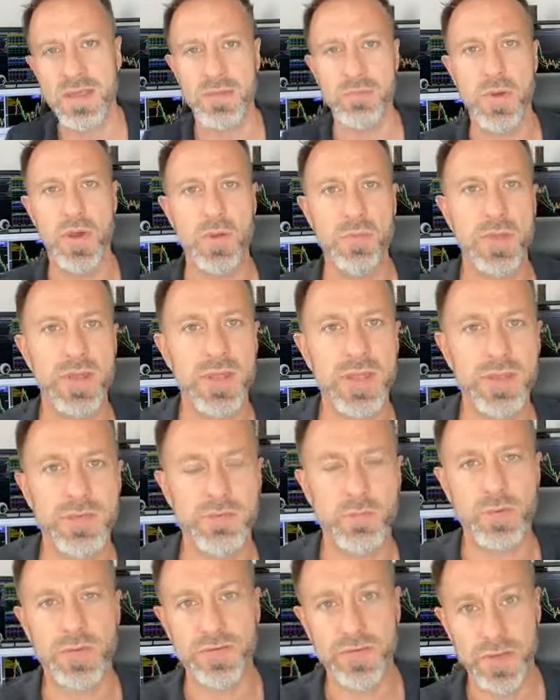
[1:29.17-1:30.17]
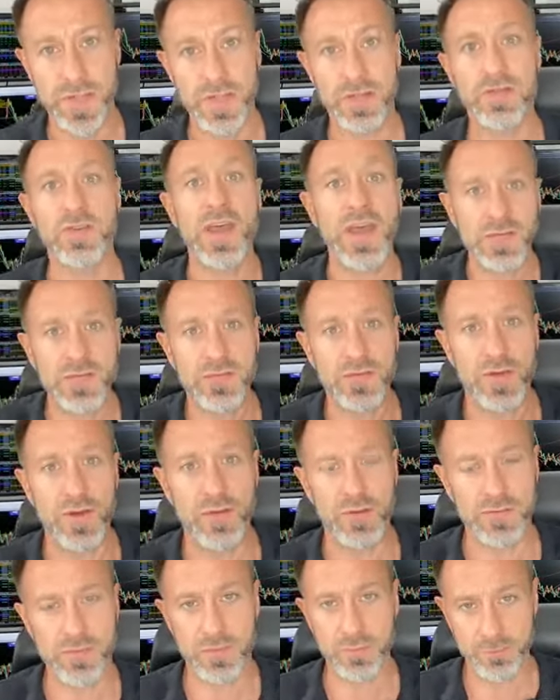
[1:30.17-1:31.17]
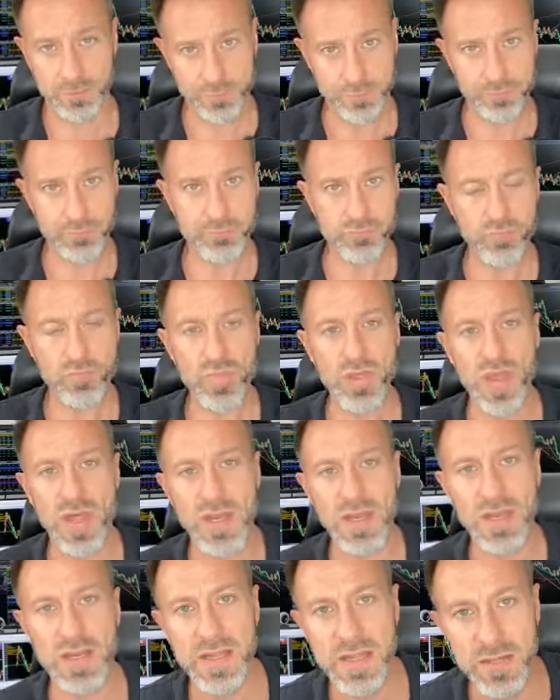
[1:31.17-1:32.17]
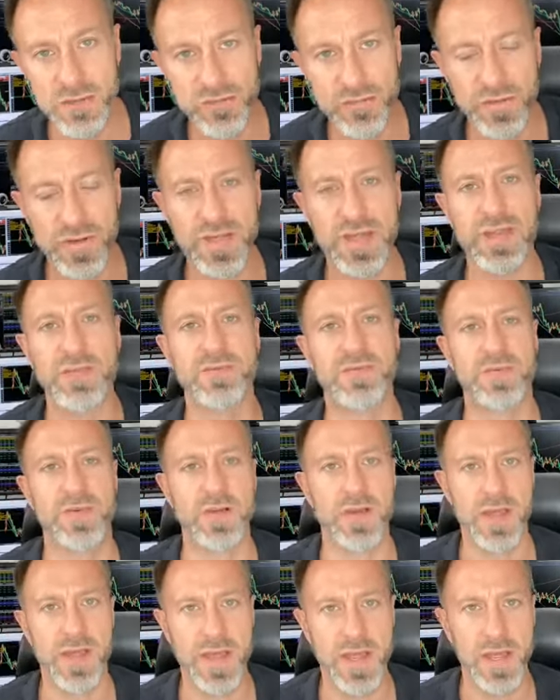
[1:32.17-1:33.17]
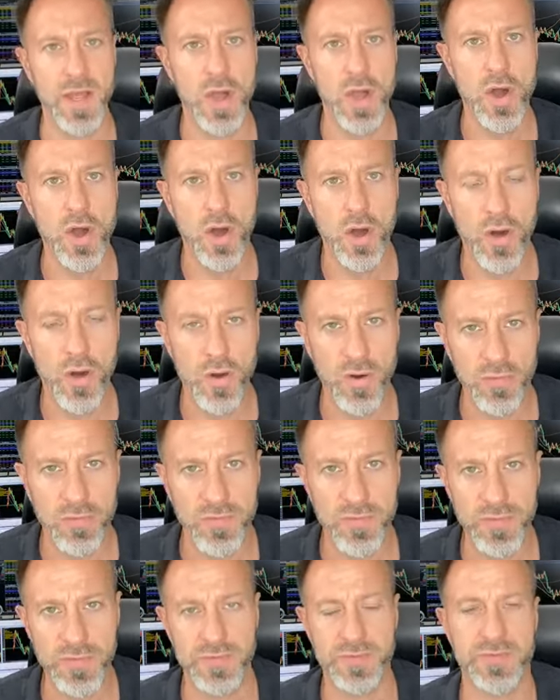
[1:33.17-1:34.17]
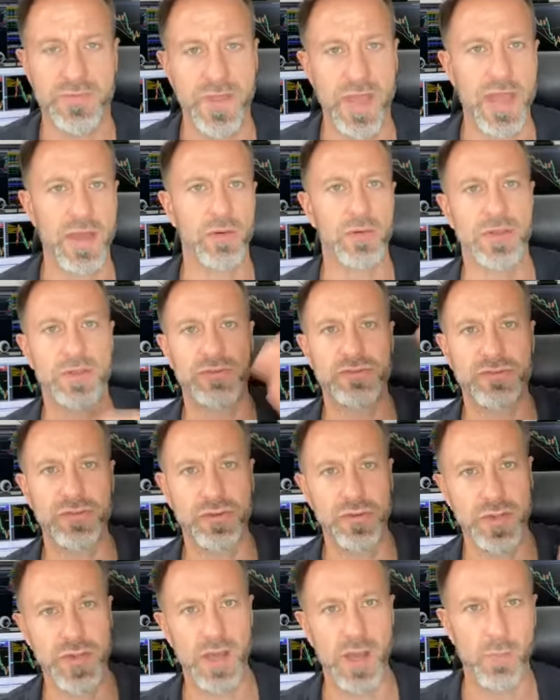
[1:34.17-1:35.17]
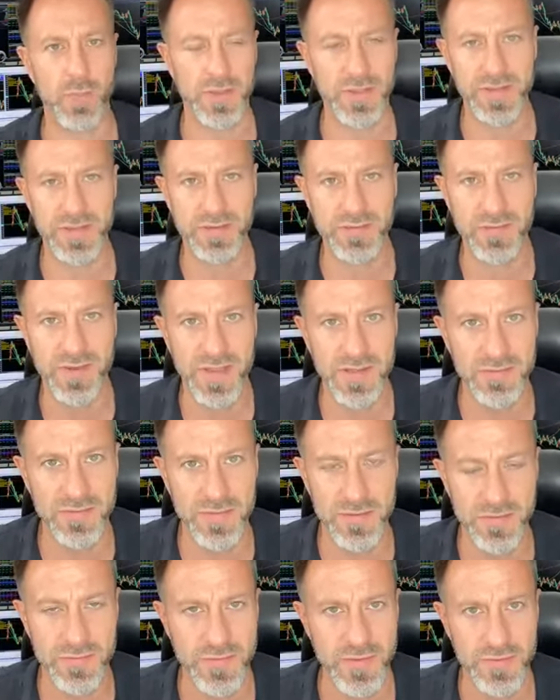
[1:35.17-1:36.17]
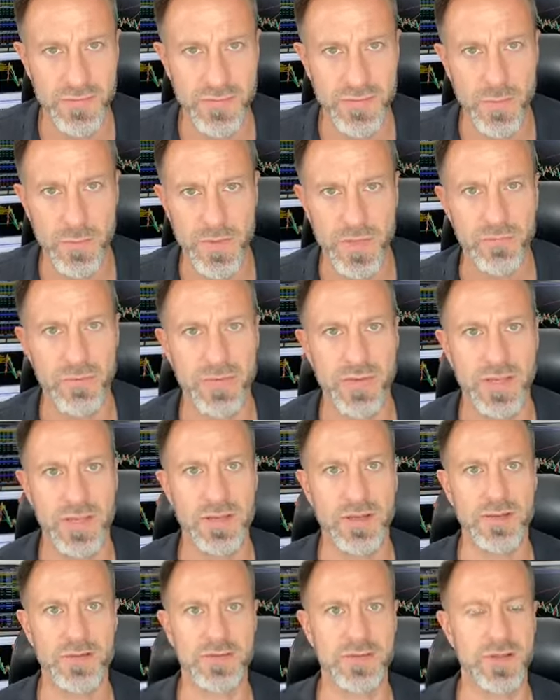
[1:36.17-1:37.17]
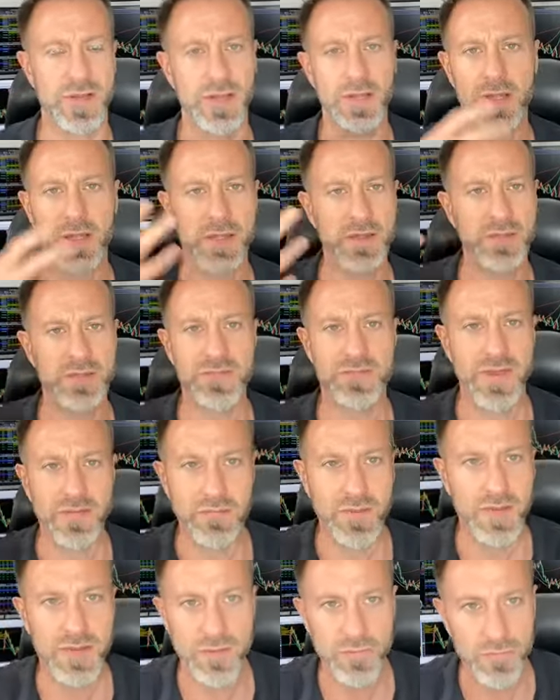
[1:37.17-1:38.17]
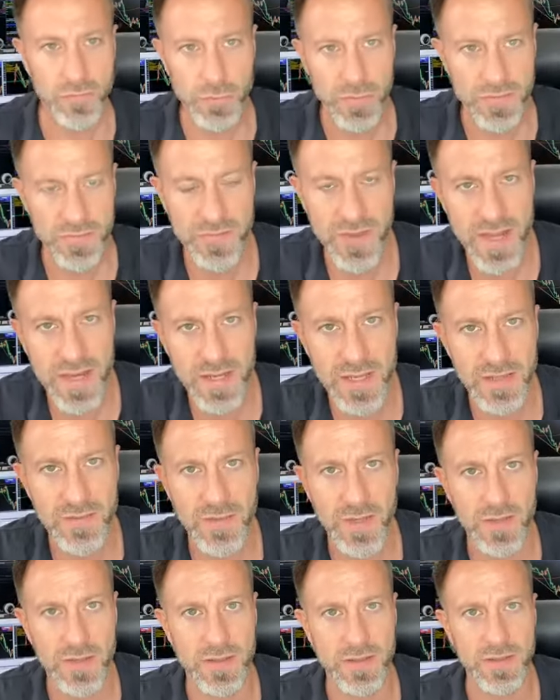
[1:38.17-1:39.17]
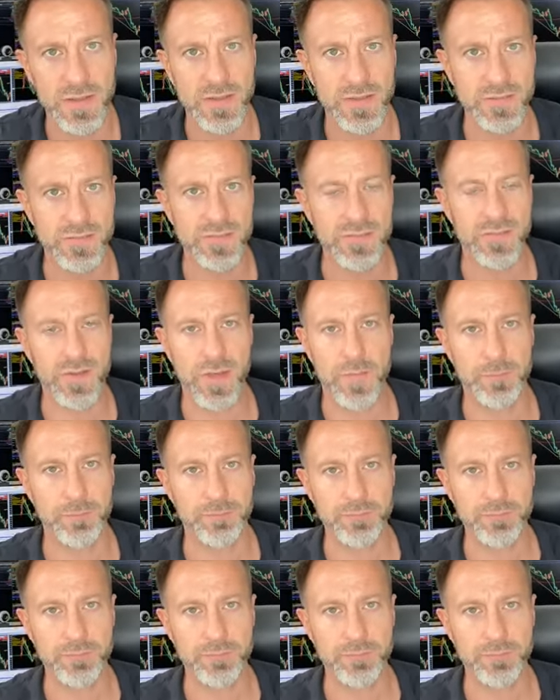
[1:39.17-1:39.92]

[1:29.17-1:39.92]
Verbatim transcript: at the moment is we're seeing tech stocks literally flying off the scale. They're shooting up. I think Tesla's done something ridiculous like 700% in the last